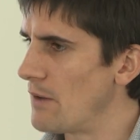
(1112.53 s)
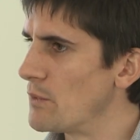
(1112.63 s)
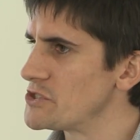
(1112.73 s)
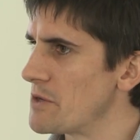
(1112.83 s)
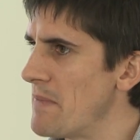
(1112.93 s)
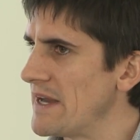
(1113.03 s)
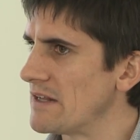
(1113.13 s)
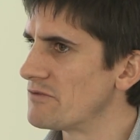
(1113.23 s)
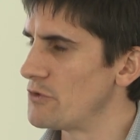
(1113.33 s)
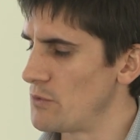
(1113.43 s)
which are
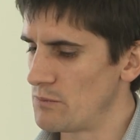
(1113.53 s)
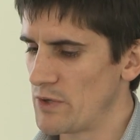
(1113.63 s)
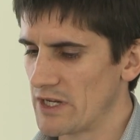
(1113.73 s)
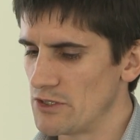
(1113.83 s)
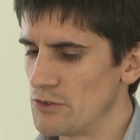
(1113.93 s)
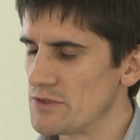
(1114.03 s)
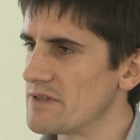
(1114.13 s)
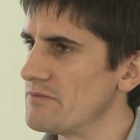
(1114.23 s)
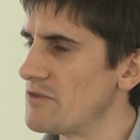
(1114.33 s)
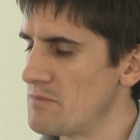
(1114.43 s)
meaningful and we can use
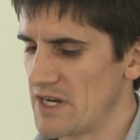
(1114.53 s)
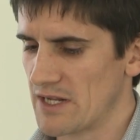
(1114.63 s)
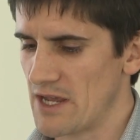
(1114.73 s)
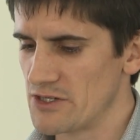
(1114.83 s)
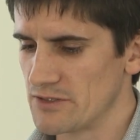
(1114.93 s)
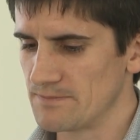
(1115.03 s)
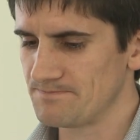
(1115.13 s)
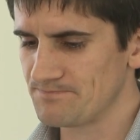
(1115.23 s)
them for mitigation.